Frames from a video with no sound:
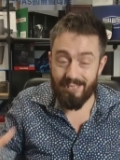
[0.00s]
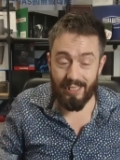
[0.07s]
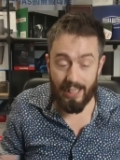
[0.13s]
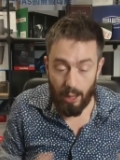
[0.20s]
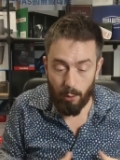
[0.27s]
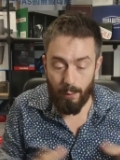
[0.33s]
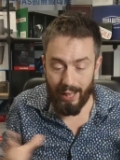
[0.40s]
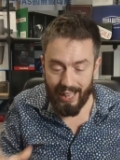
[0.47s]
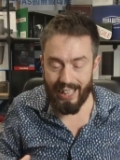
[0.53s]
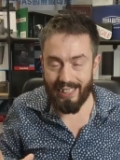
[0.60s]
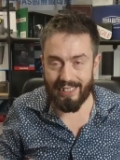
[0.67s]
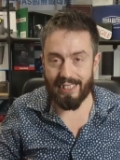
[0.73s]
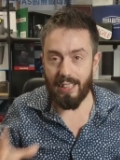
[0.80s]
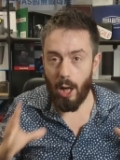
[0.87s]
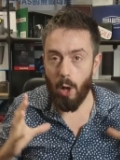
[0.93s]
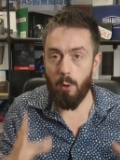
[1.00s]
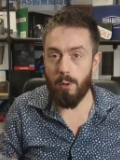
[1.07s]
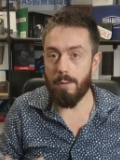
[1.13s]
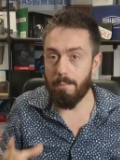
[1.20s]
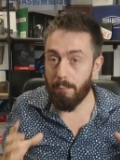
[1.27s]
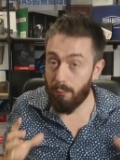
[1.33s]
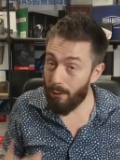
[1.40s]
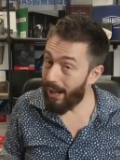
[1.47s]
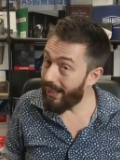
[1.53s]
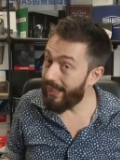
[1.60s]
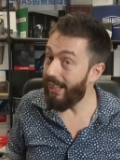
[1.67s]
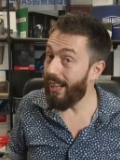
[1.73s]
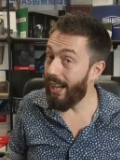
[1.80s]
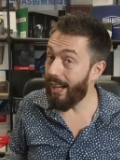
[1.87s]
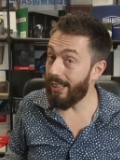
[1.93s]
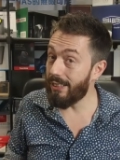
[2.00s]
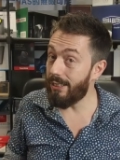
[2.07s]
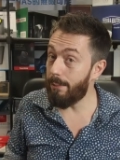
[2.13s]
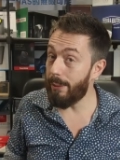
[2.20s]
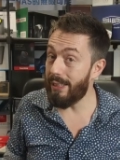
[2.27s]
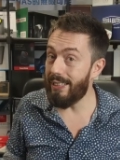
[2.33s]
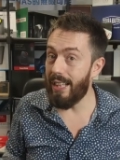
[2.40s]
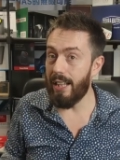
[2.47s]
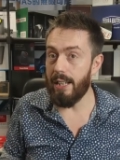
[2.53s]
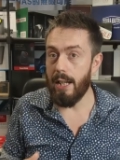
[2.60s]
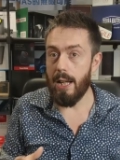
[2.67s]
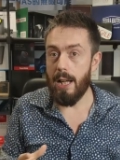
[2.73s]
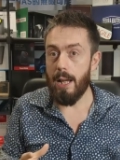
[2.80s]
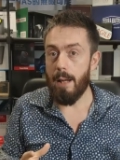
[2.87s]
you know, its own bracket, it has to be said,